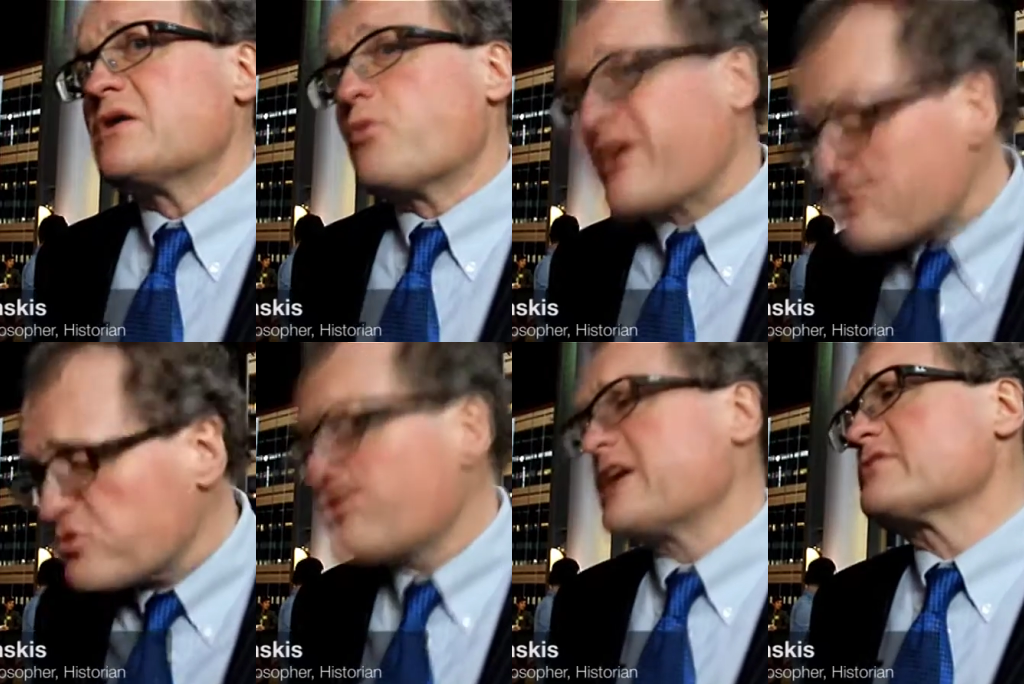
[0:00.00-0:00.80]
We have to
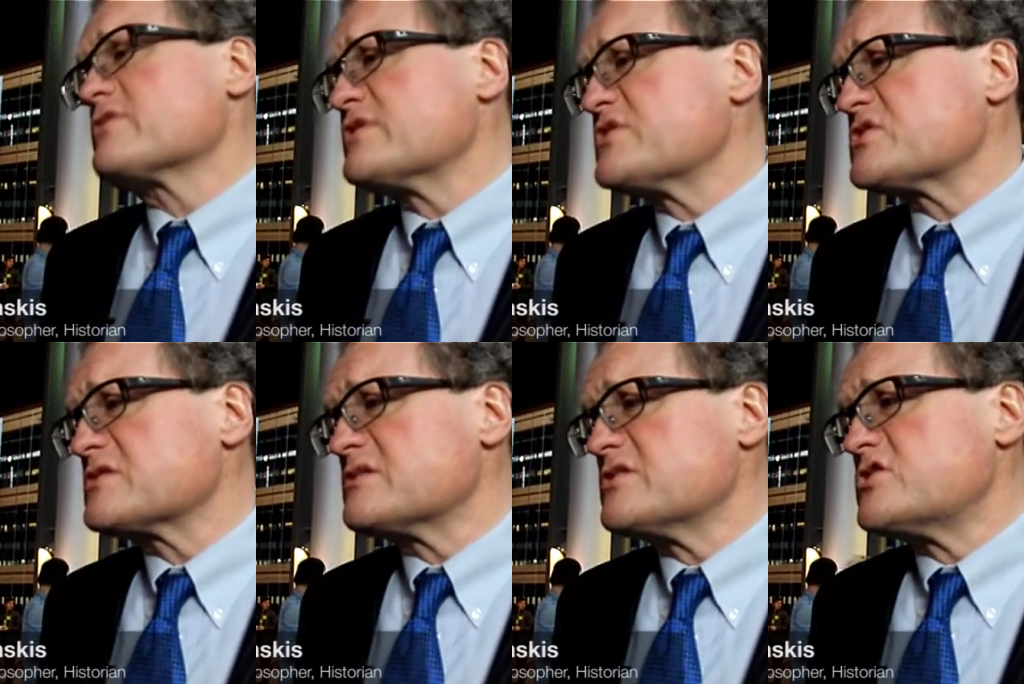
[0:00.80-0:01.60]
fight for this.
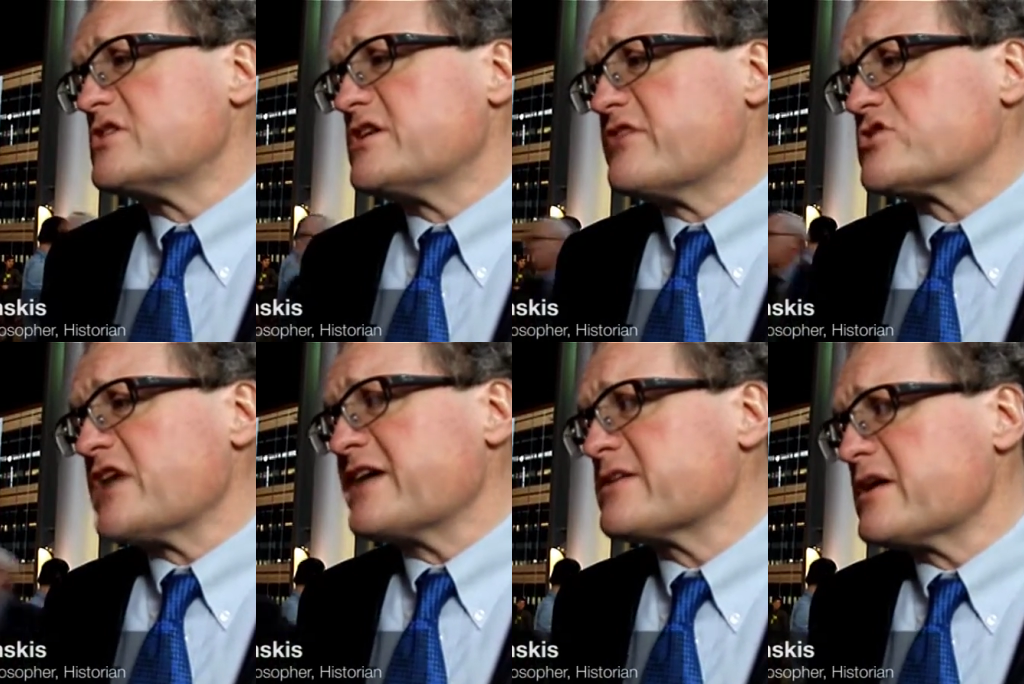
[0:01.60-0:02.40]
If
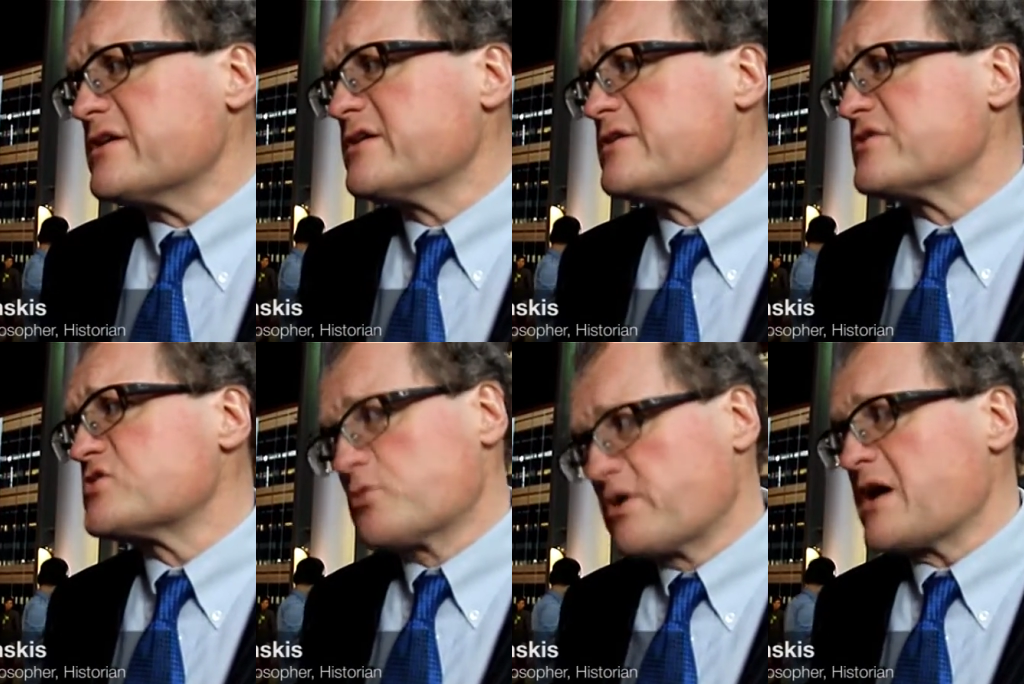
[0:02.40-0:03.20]
China
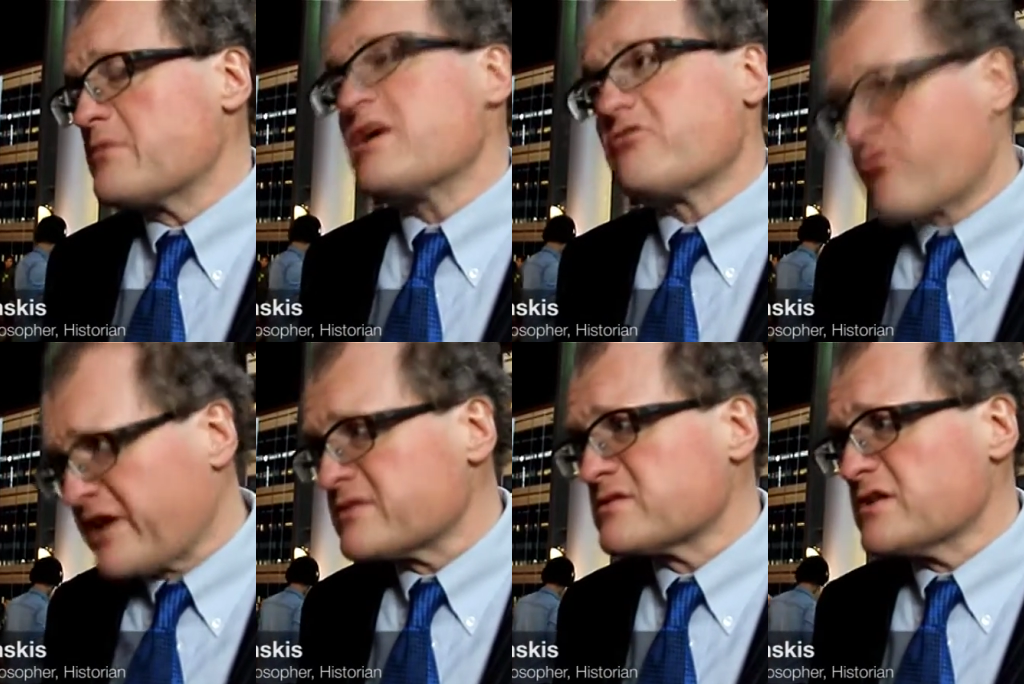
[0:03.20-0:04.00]
is to become a
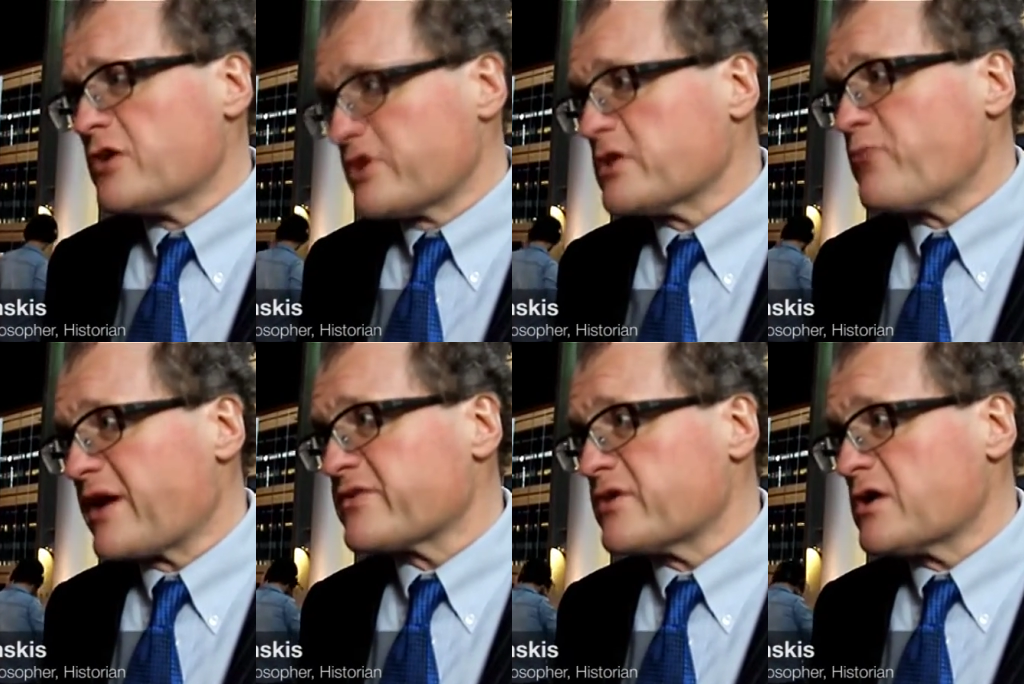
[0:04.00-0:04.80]
friend, a real
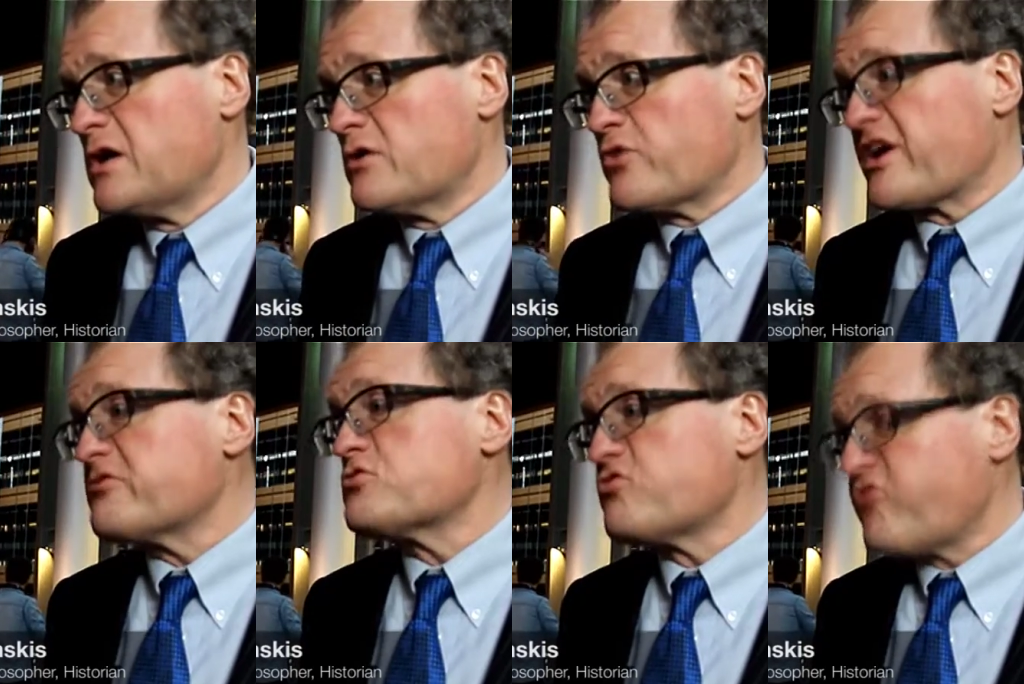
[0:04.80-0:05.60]
partner, we
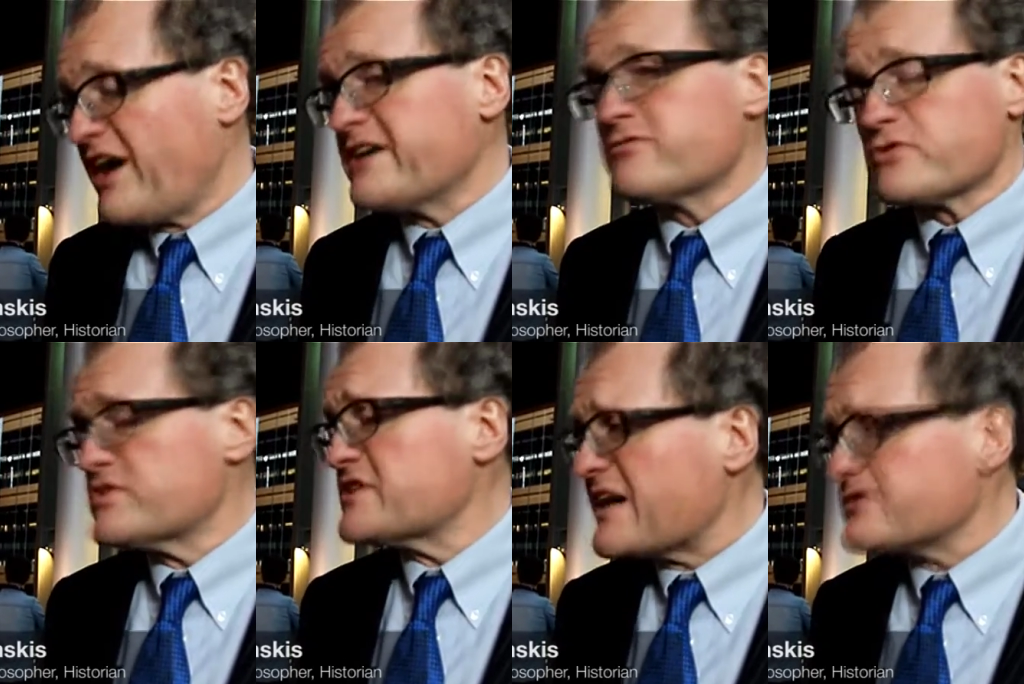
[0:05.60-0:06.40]
have to fight for
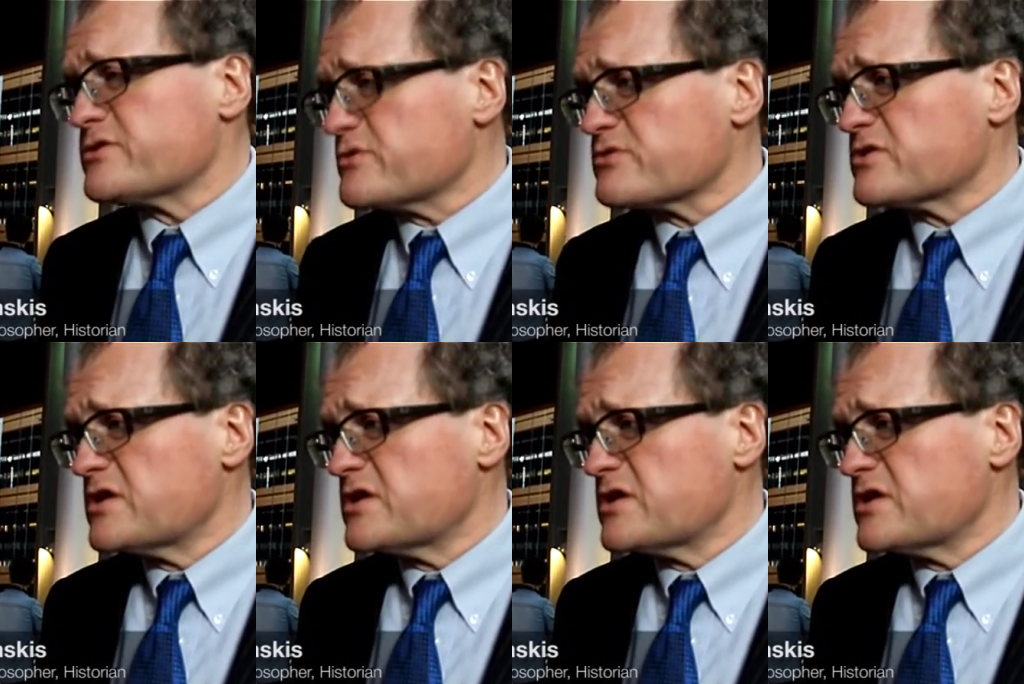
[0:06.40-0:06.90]
this attitude.